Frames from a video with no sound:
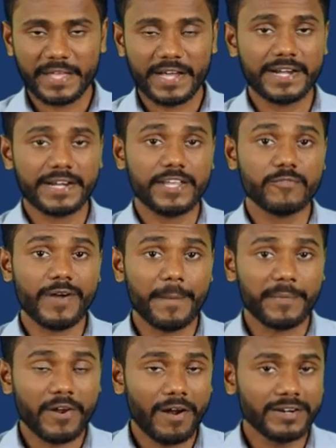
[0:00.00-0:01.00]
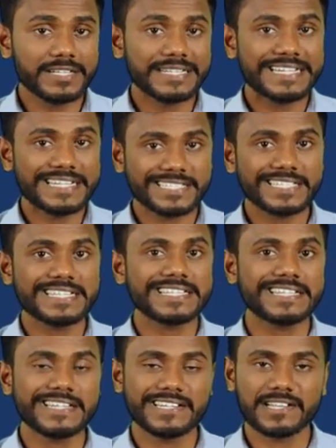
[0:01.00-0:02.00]
And if I am not deducting
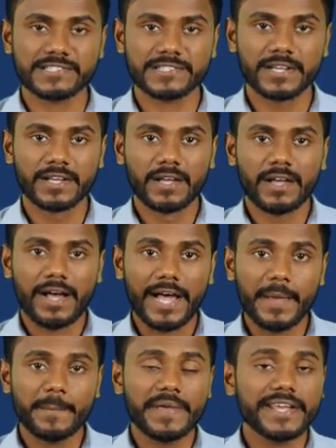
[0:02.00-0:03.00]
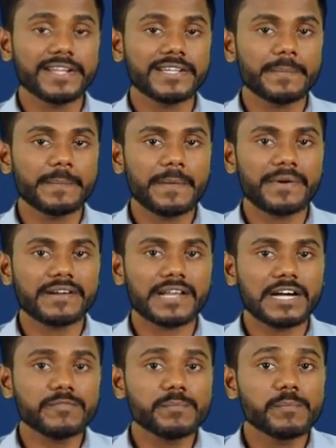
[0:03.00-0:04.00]
TDS, I am making the payment
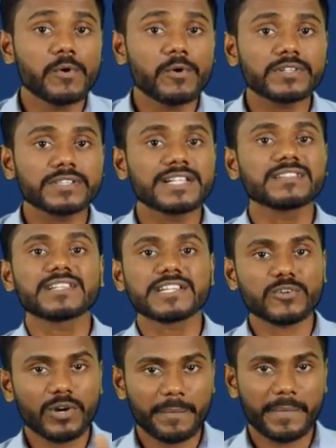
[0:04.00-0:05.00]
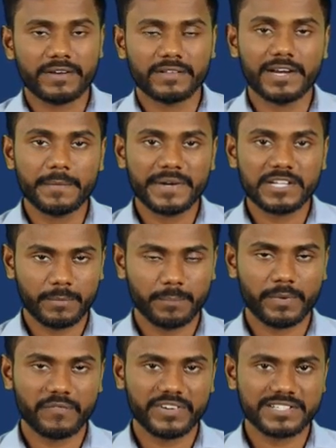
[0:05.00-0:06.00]
of more than threshold limit. The limit on
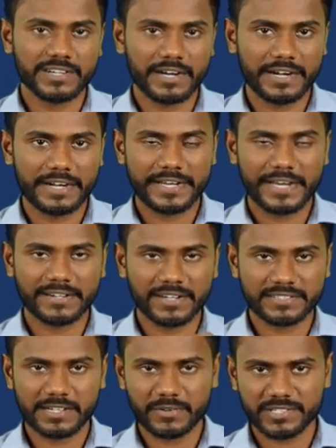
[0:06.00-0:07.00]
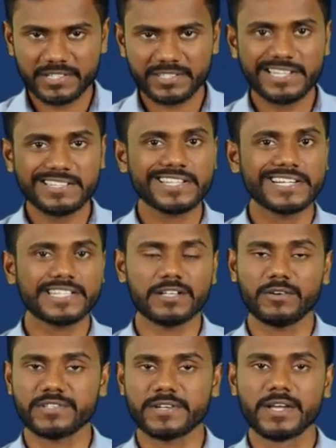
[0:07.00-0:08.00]
professional and technical services is
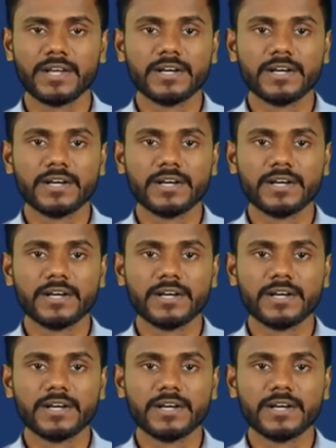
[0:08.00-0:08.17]
30,000.